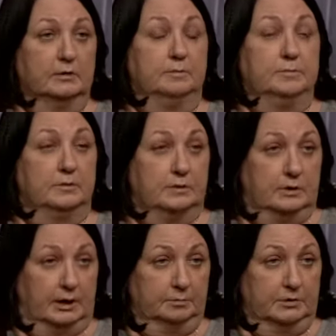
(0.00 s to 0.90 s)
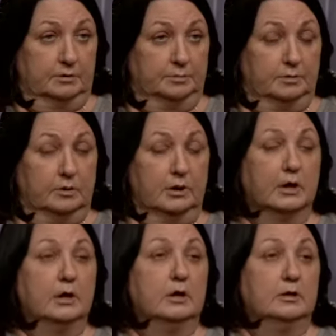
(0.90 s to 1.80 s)
They put the name of the book.
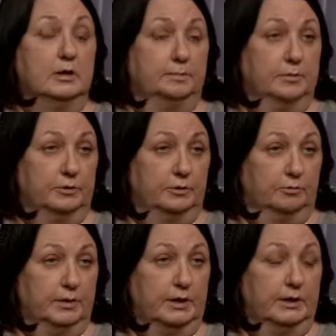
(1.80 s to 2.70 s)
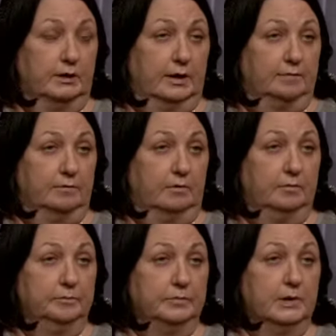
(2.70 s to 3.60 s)
They put the reading level.